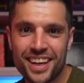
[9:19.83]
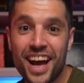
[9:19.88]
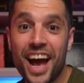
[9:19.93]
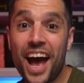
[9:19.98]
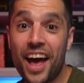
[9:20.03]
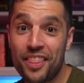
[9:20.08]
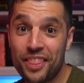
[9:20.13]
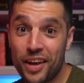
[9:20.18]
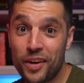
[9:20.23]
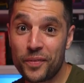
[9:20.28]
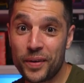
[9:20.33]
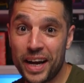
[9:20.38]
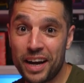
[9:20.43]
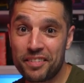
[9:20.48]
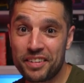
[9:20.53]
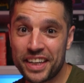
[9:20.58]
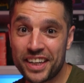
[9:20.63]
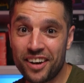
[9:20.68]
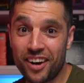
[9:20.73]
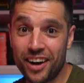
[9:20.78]
And there we have
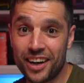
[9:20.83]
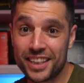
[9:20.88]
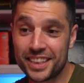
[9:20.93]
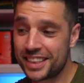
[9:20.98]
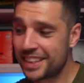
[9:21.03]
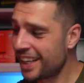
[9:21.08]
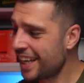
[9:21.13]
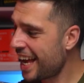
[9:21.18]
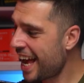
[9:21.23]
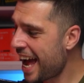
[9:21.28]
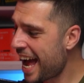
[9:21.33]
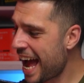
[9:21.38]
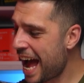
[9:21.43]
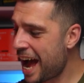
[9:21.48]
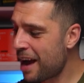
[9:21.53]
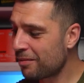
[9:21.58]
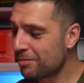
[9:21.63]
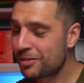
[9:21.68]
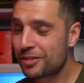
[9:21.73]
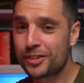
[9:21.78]
it, guys.
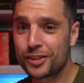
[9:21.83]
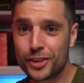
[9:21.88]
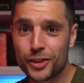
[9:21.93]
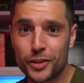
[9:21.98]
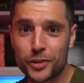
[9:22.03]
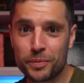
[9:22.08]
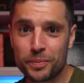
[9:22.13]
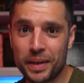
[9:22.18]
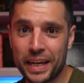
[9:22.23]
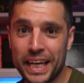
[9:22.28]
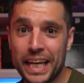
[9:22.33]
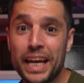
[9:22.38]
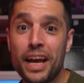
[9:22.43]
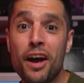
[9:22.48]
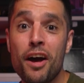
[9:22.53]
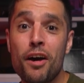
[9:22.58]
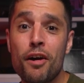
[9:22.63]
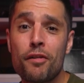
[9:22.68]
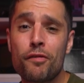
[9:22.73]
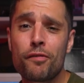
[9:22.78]
Absolutely
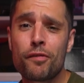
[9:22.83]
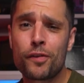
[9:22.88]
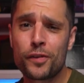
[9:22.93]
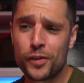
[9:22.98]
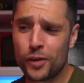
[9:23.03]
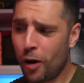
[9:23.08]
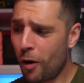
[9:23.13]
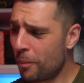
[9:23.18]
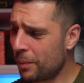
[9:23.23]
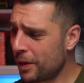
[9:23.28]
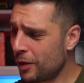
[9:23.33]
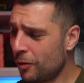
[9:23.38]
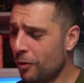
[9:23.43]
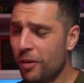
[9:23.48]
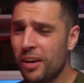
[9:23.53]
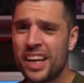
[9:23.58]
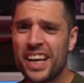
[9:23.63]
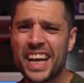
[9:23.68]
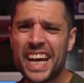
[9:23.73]
phenomenal.